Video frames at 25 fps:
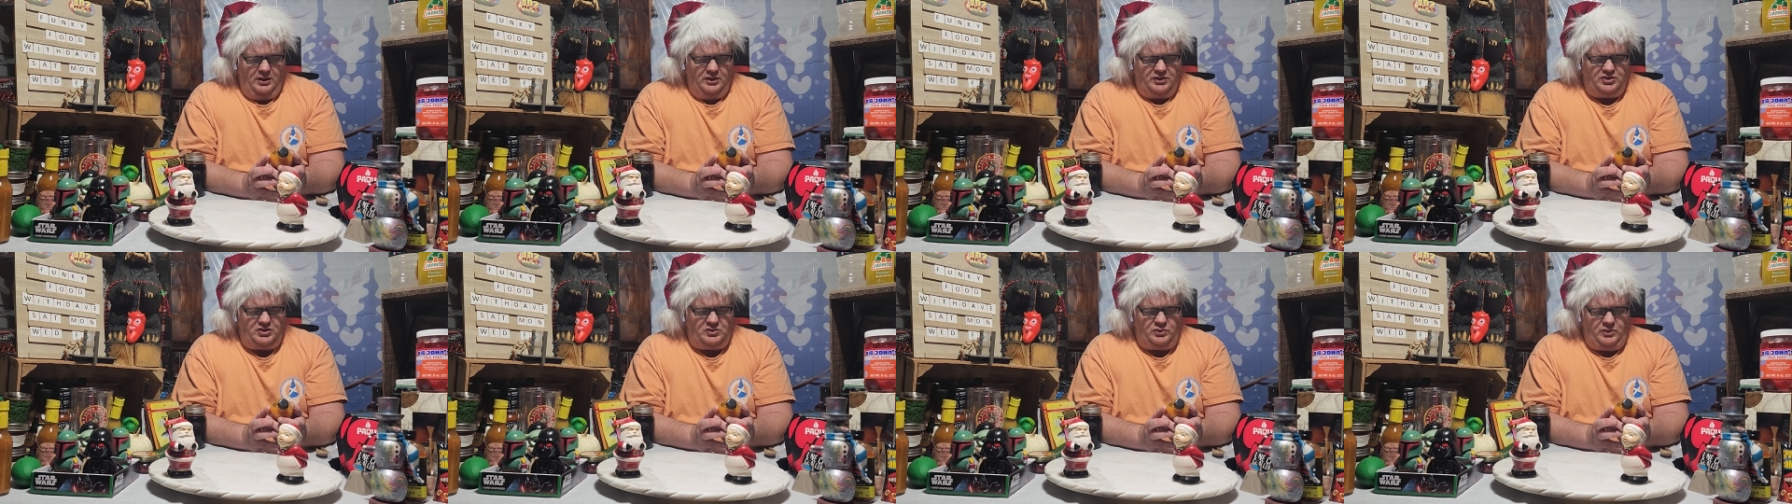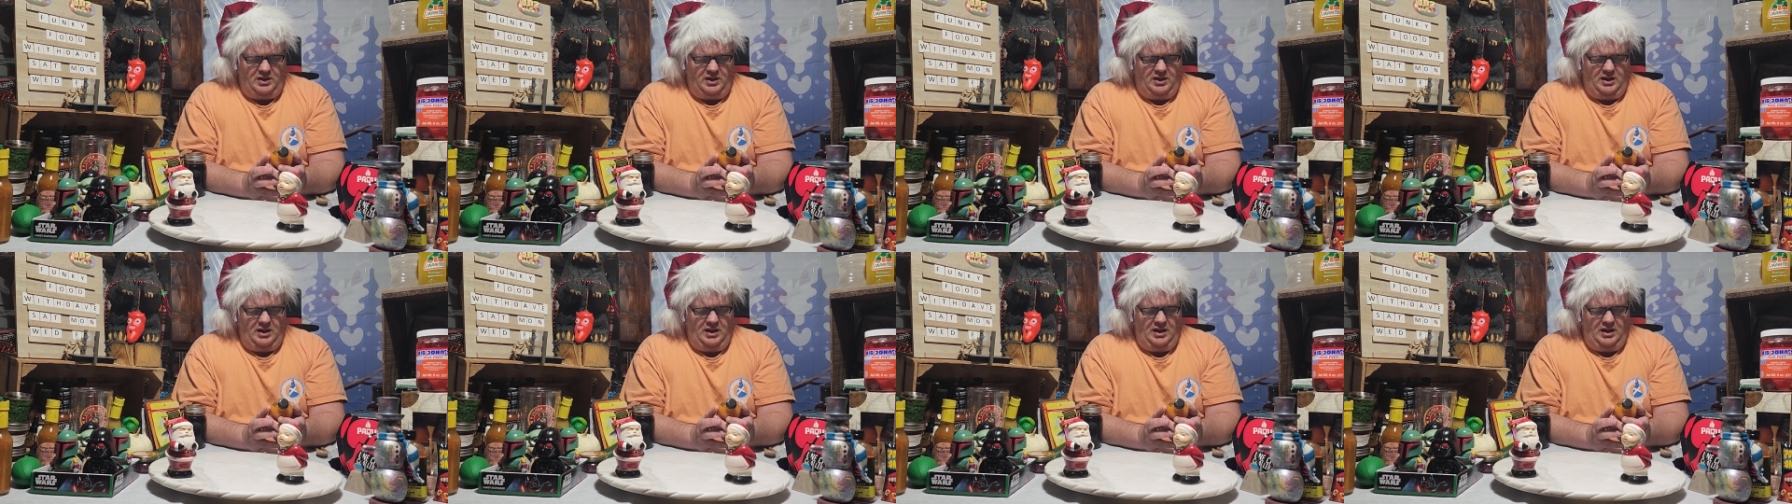
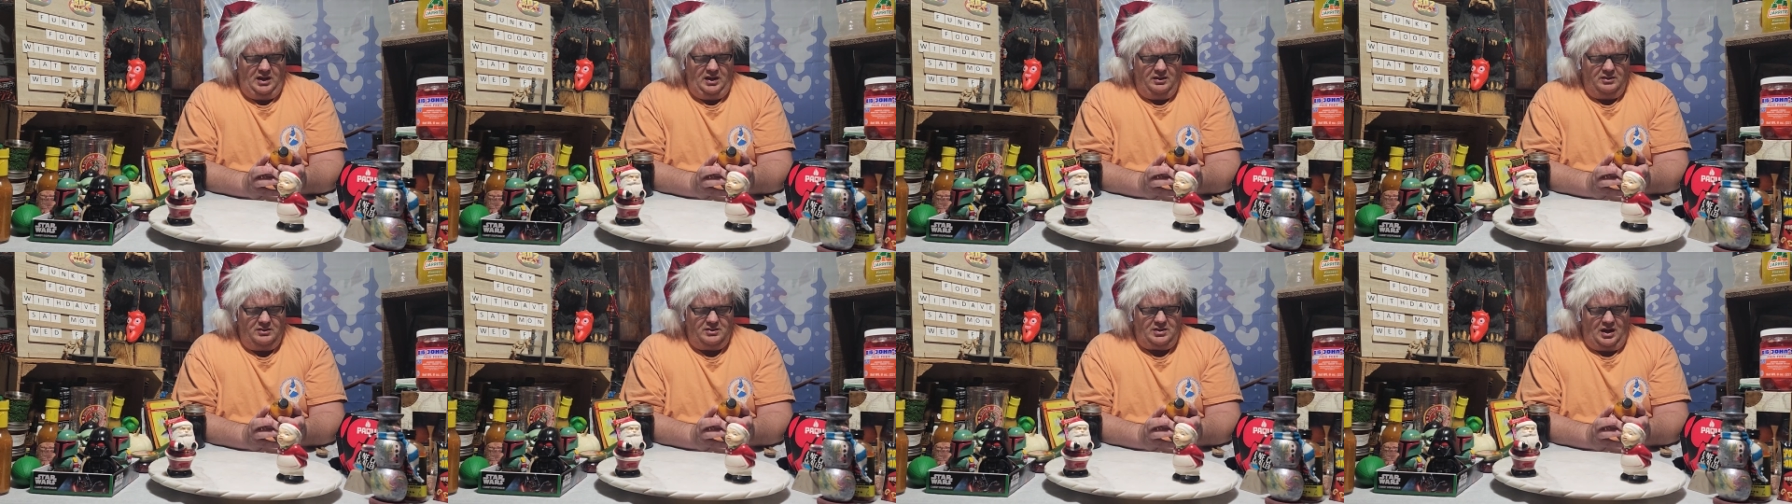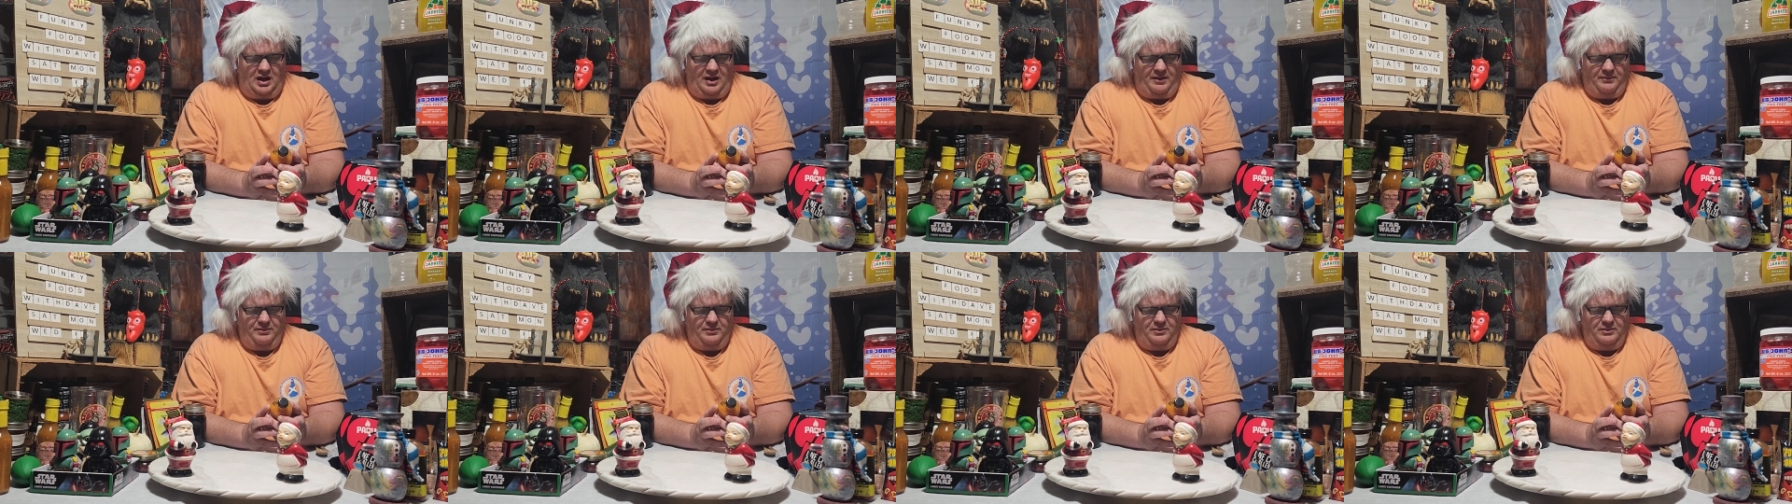Sweet heat,
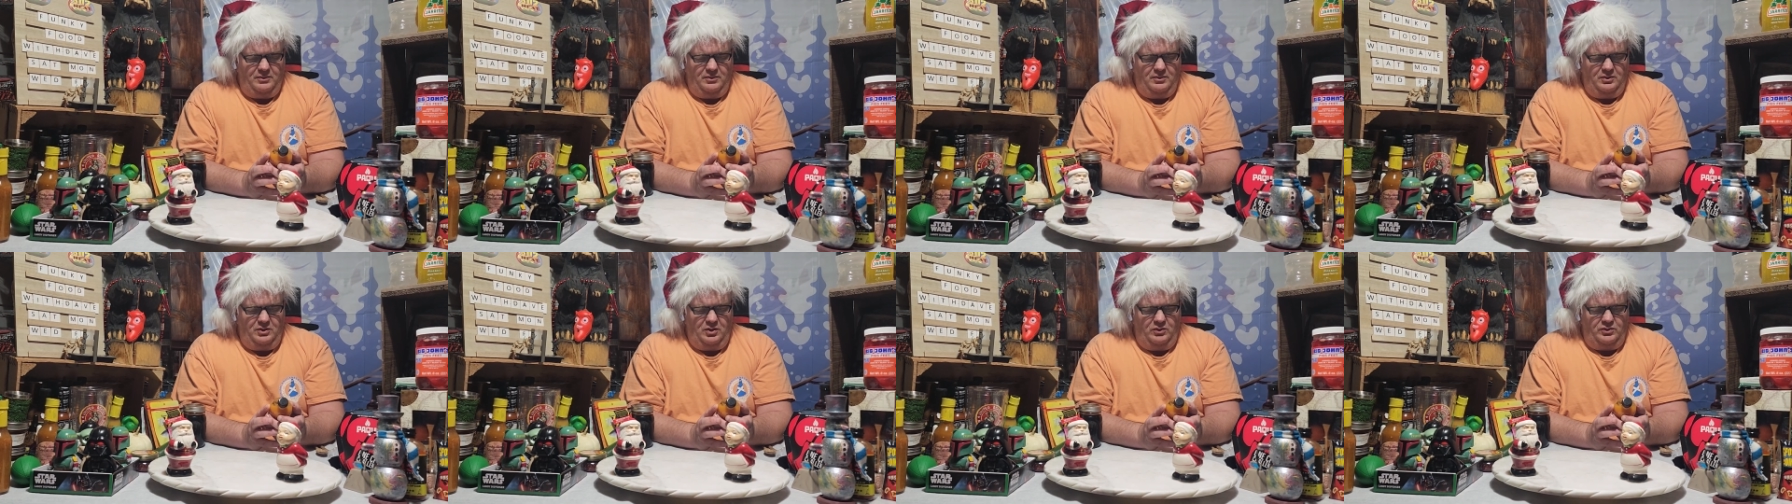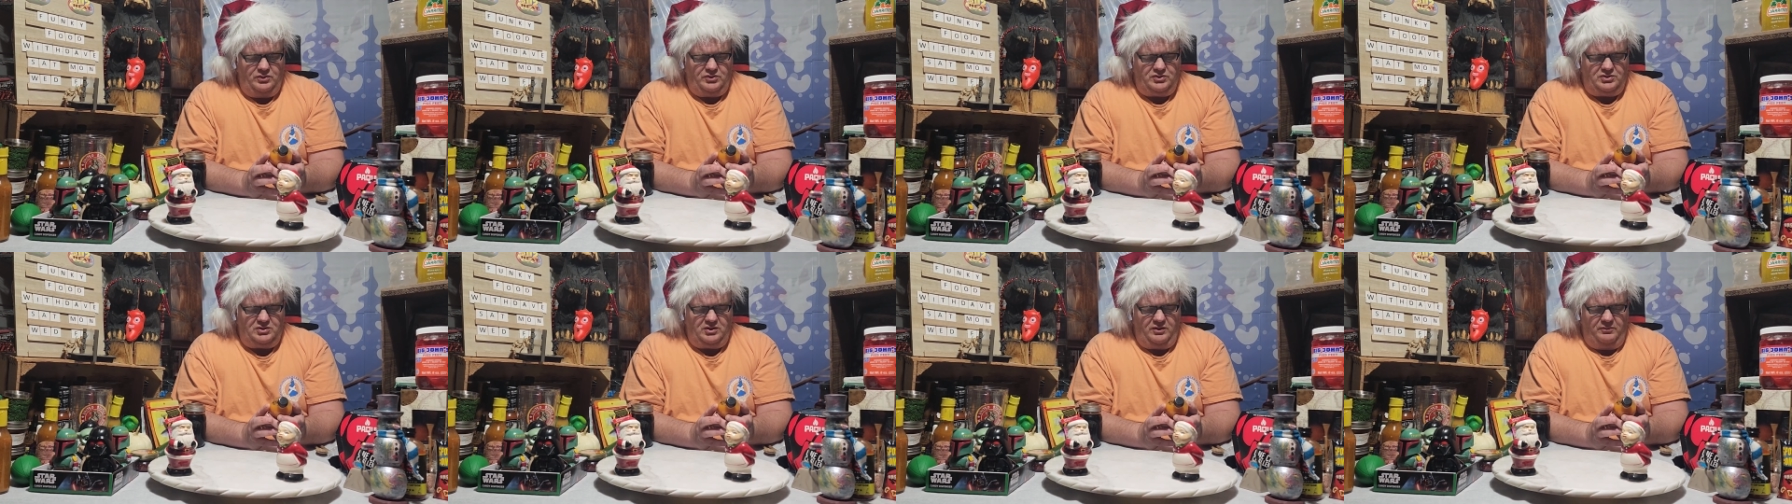top
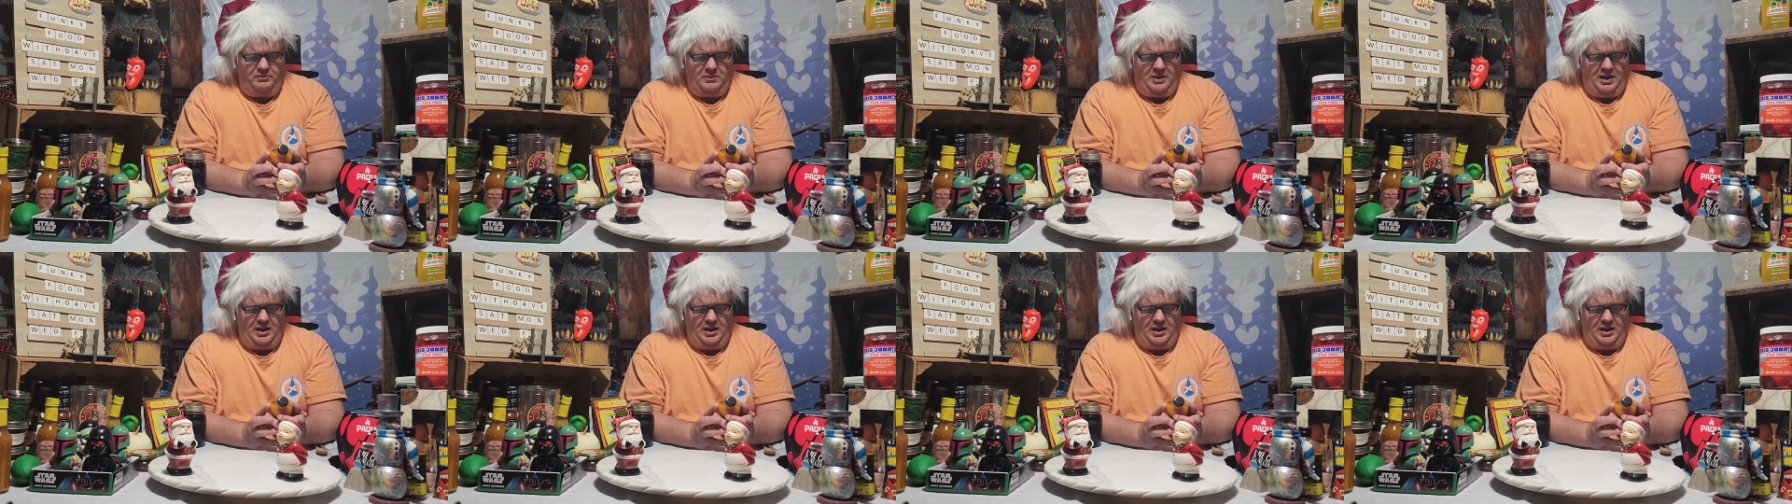notes of